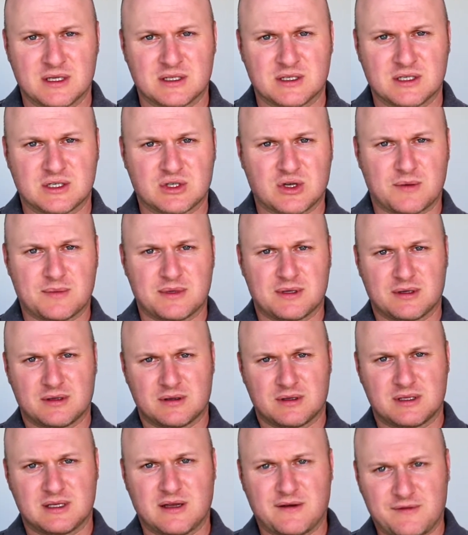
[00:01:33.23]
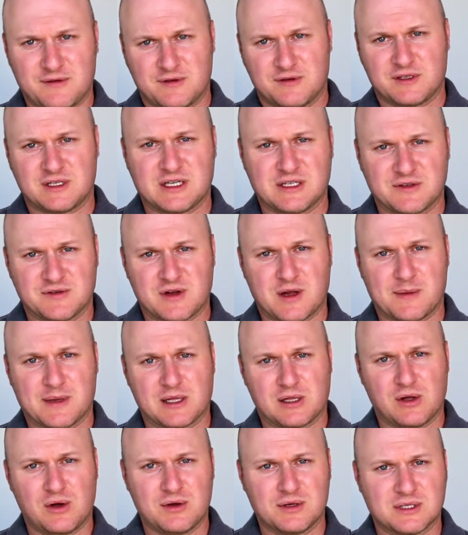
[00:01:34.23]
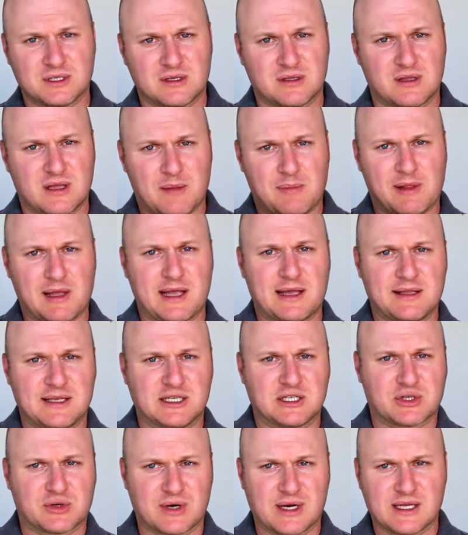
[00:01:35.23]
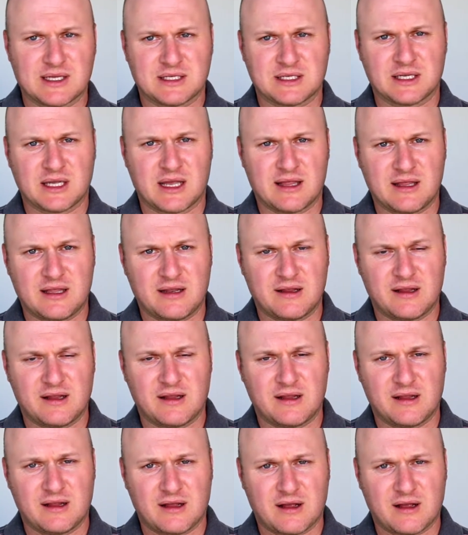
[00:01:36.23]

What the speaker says: To stop the desert coming close, they plant these trees and then